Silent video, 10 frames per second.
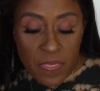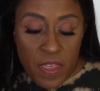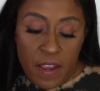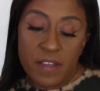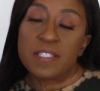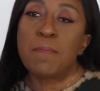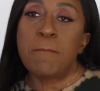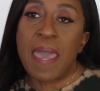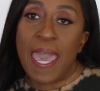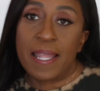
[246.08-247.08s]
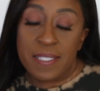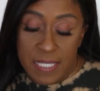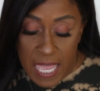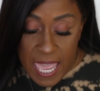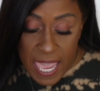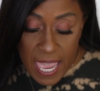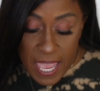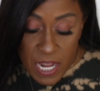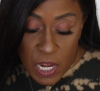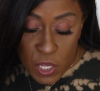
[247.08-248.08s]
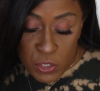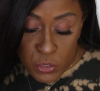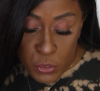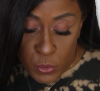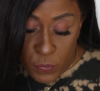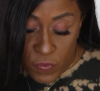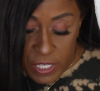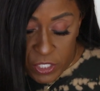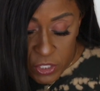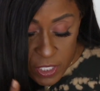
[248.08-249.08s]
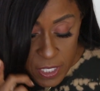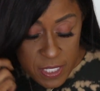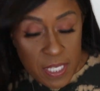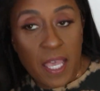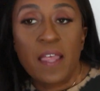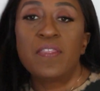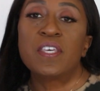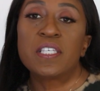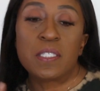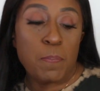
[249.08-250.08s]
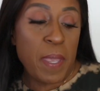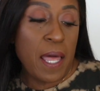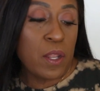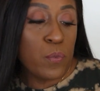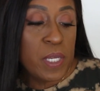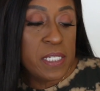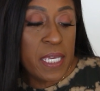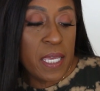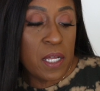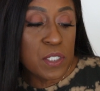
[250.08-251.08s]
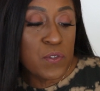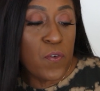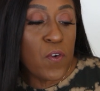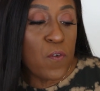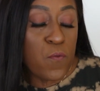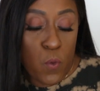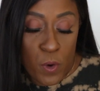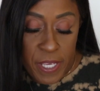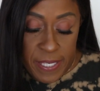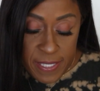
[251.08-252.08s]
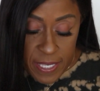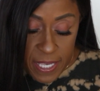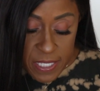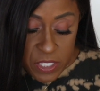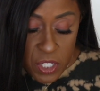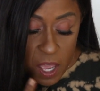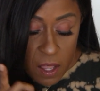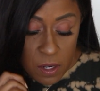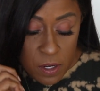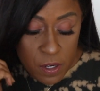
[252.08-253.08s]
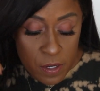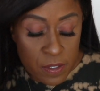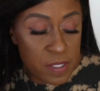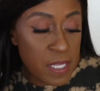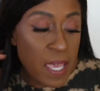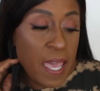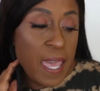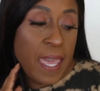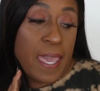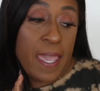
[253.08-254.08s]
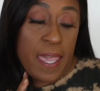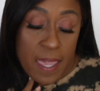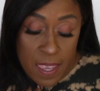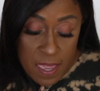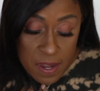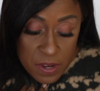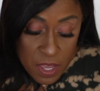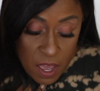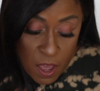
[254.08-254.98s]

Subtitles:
There's mattes and luster finishes. This palette retails for $46, and